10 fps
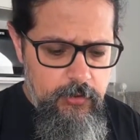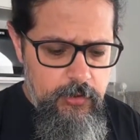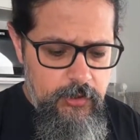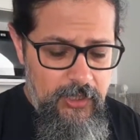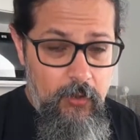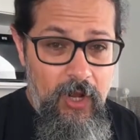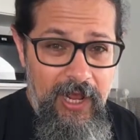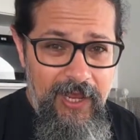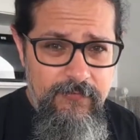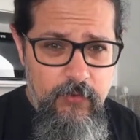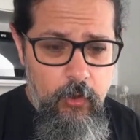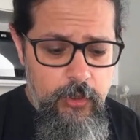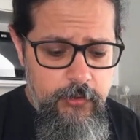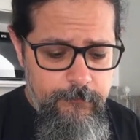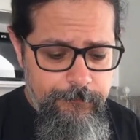Now I've got
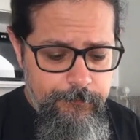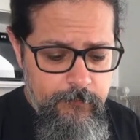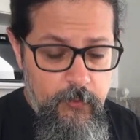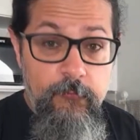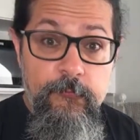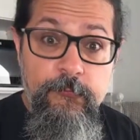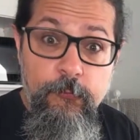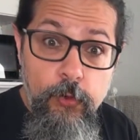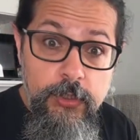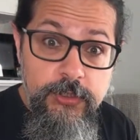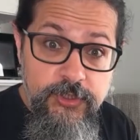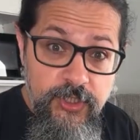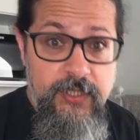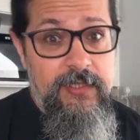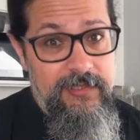full
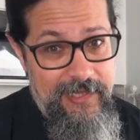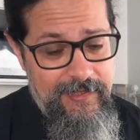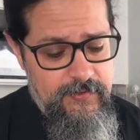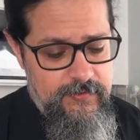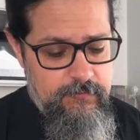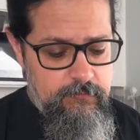chicken legs